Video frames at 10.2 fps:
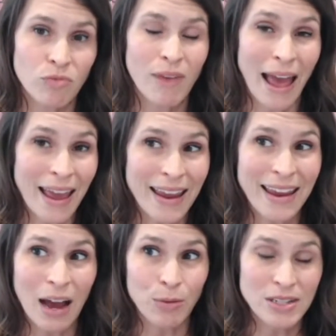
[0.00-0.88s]

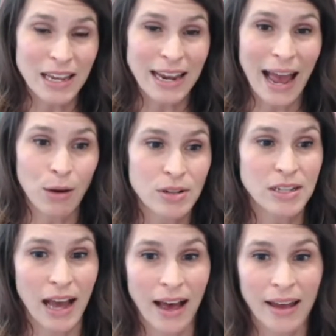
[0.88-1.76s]
I would say
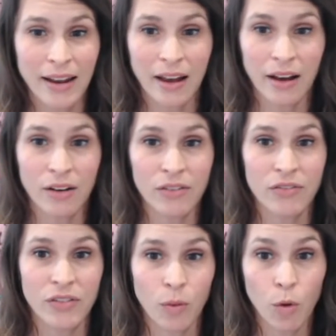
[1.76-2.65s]
outside
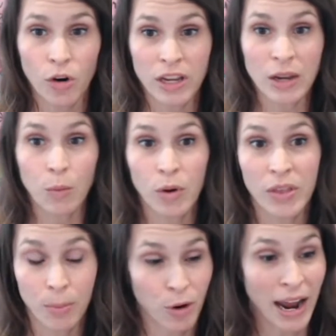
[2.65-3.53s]
of working with
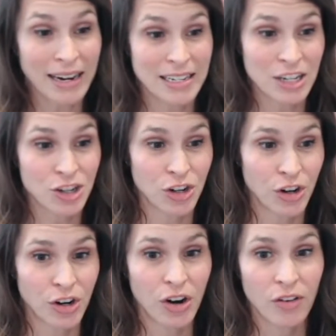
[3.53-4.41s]
a
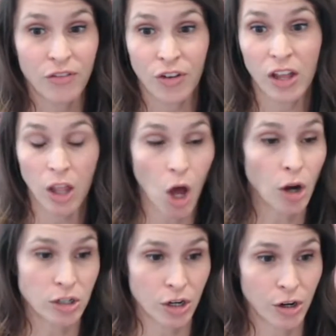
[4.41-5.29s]
practitioner for the
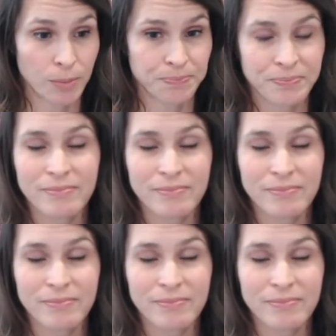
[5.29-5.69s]
long term.